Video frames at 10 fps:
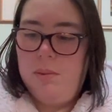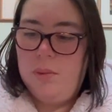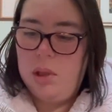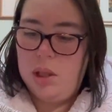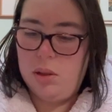
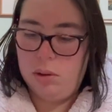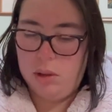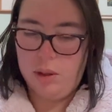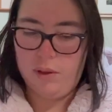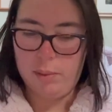These are
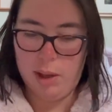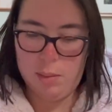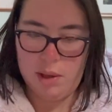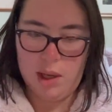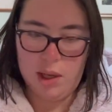also from
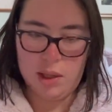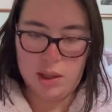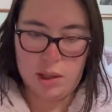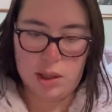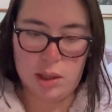
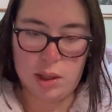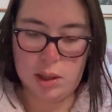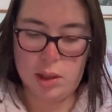M&S.